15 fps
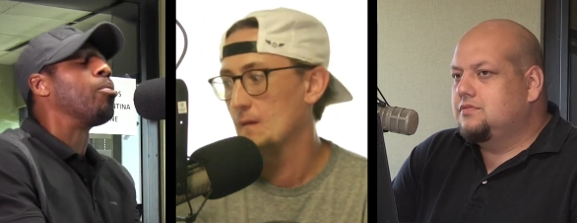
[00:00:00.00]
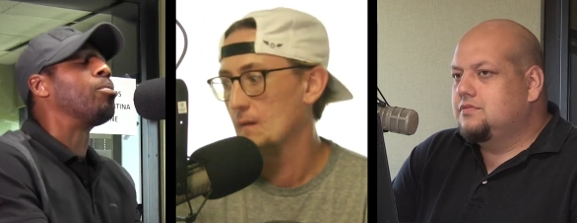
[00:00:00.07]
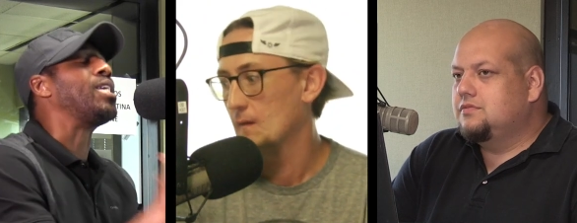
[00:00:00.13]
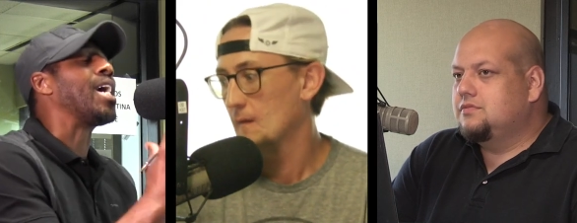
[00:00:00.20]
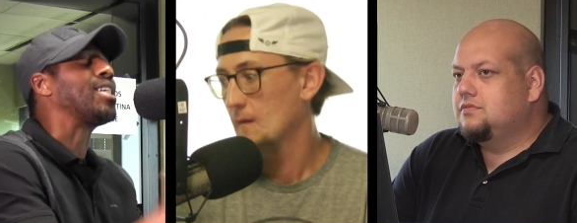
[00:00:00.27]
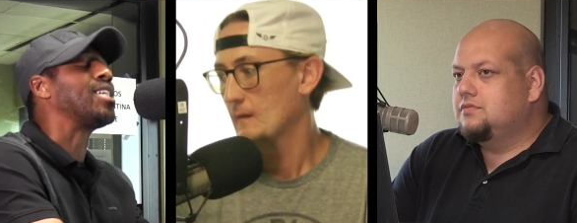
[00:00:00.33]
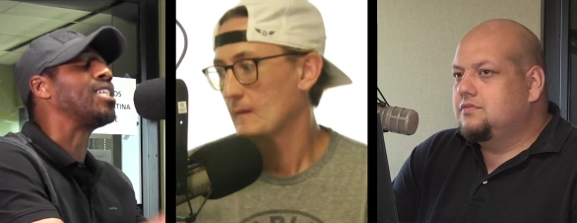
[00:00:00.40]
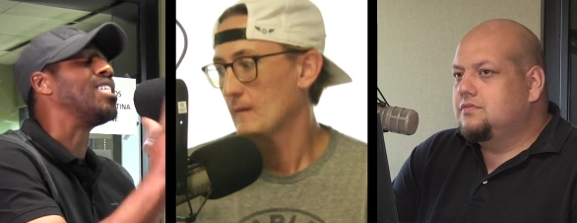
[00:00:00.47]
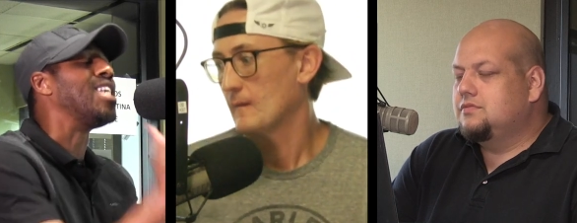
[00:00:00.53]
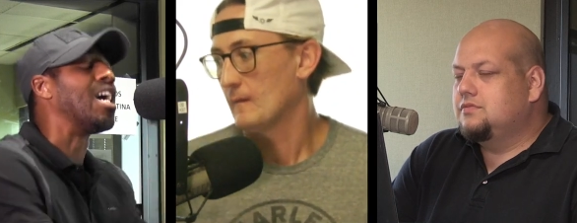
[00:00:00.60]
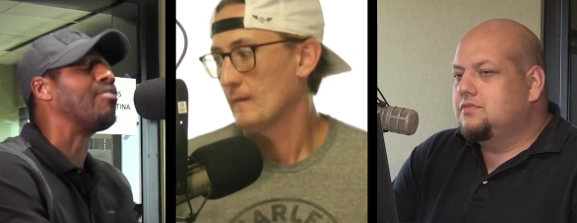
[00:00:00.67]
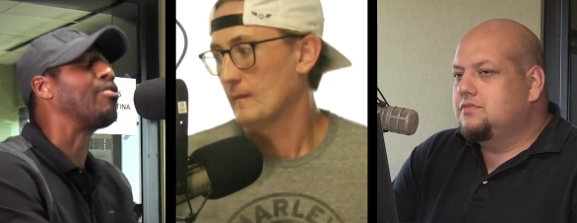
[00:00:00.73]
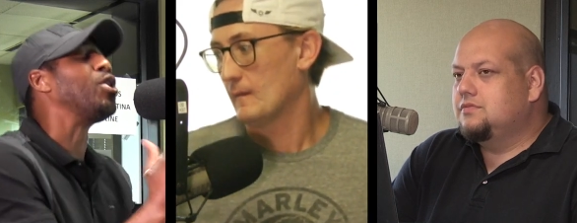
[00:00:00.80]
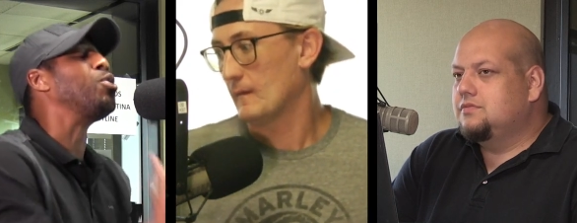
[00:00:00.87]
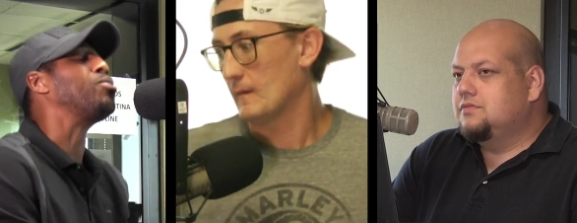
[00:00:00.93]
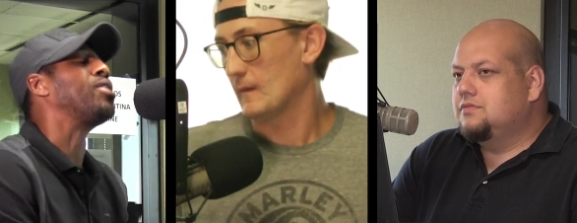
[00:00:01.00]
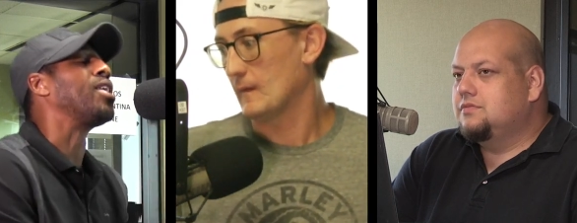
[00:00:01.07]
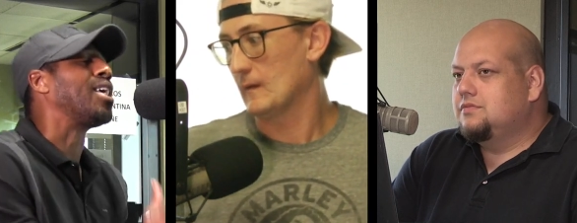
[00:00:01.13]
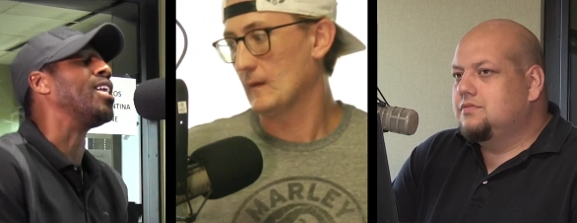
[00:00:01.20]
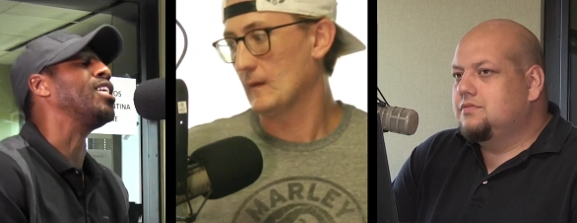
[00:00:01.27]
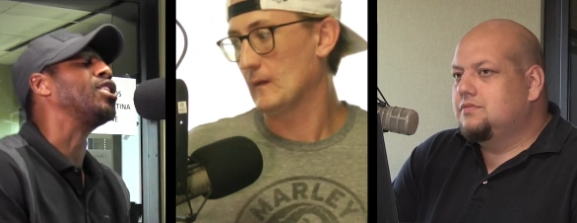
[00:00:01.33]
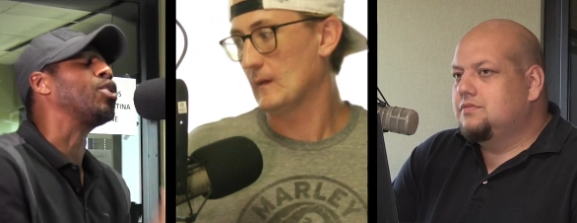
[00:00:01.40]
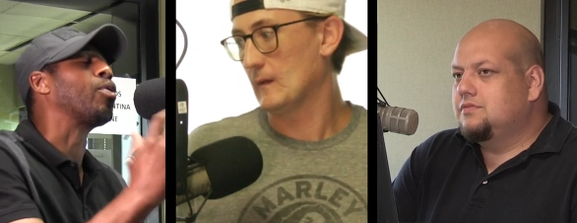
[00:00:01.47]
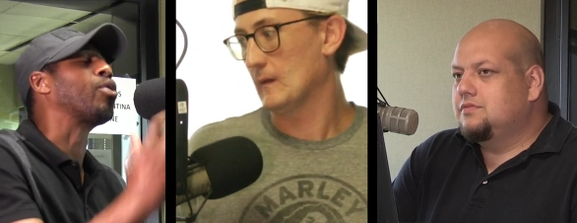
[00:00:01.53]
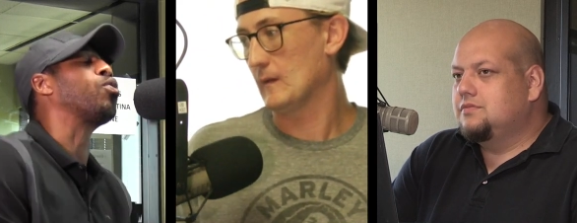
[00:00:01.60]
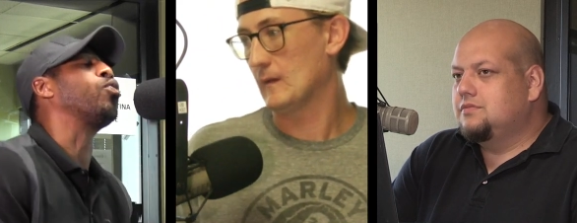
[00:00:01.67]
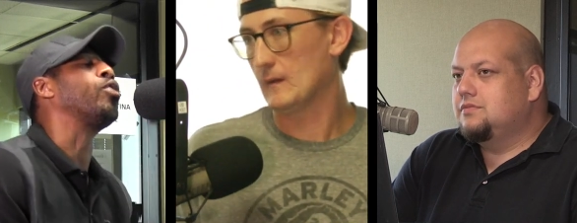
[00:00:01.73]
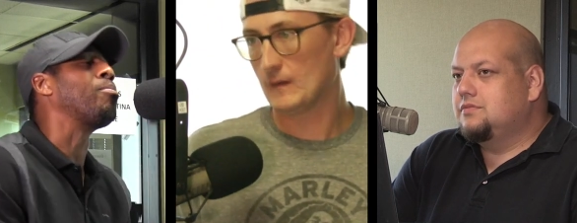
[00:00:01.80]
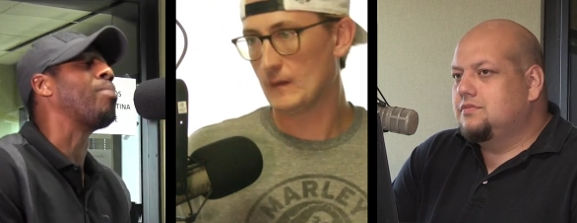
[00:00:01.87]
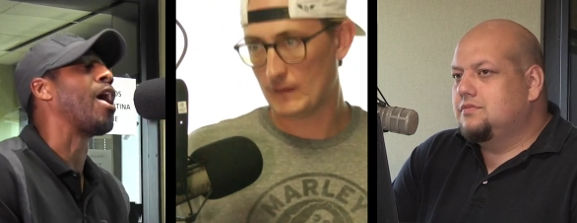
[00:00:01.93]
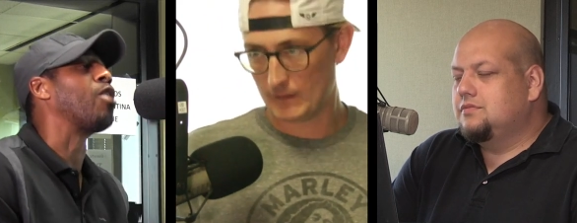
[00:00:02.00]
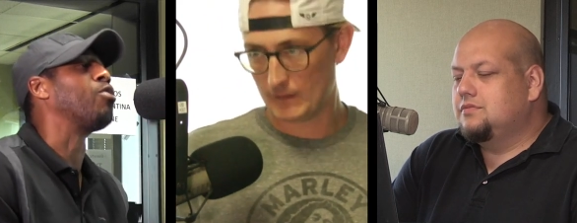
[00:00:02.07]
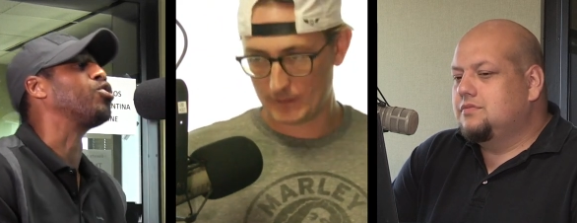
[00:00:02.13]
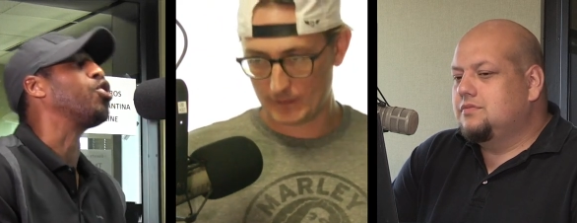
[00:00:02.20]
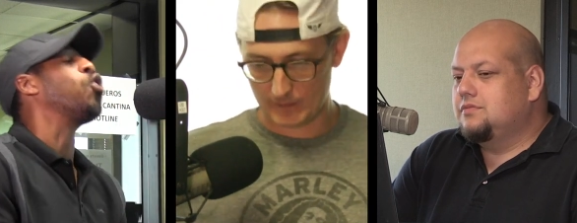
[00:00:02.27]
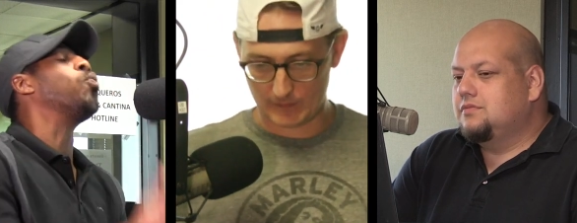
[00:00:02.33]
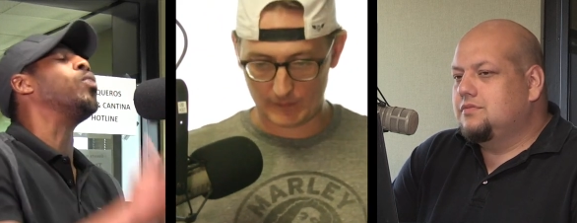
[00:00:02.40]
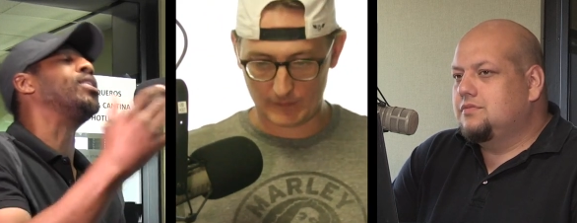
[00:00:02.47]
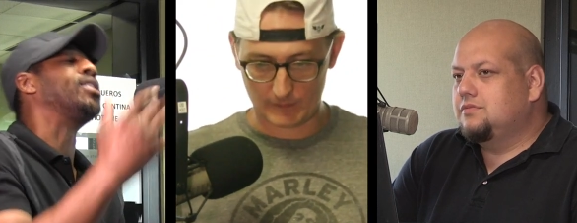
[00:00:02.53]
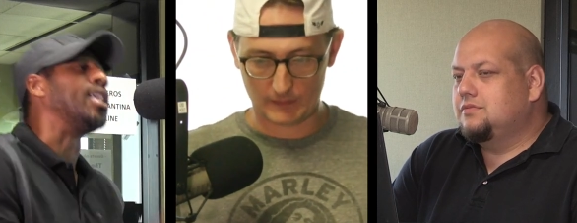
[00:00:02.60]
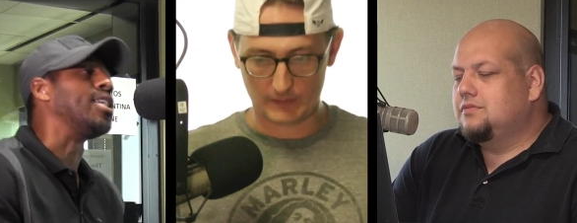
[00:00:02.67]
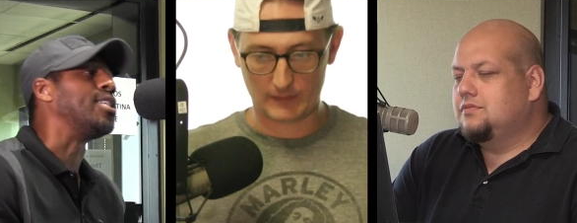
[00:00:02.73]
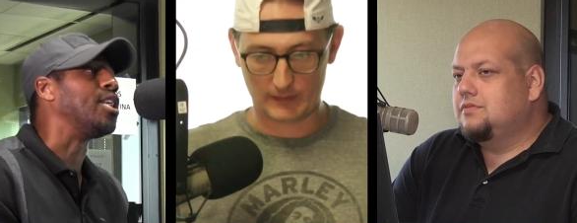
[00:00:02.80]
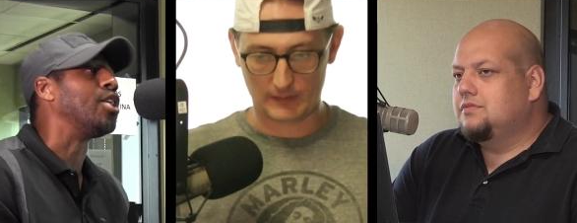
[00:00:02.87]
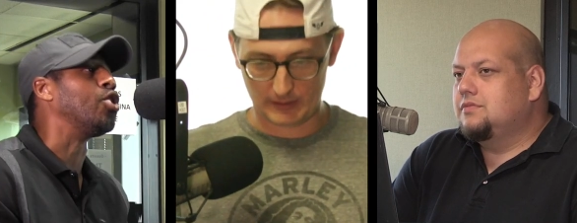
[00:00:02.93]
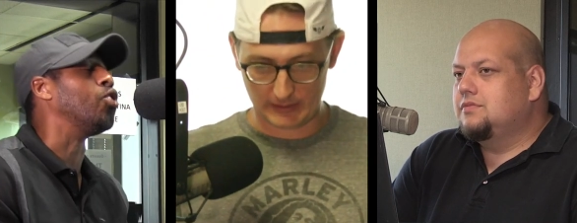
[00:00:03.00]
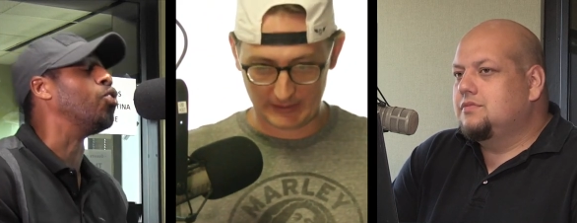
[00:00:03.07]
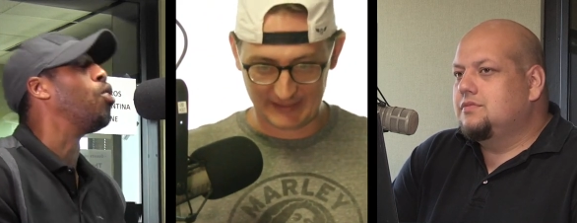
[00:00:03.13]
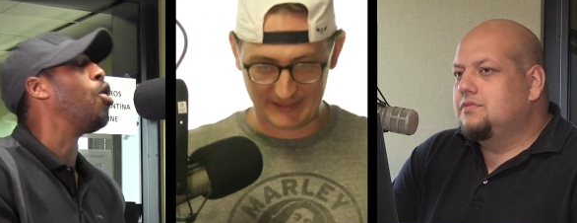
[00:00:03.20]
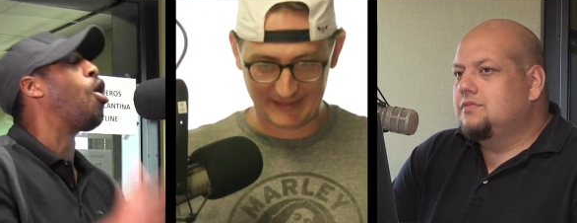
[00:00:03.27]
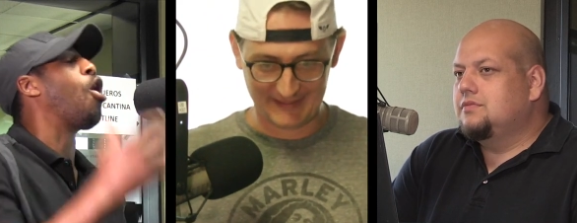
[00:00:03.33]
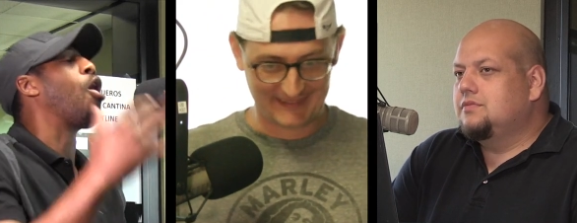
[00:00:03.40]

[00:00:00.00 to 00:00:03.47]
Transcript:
Speaker 1: Texas never used to get into recruiting battles with TCU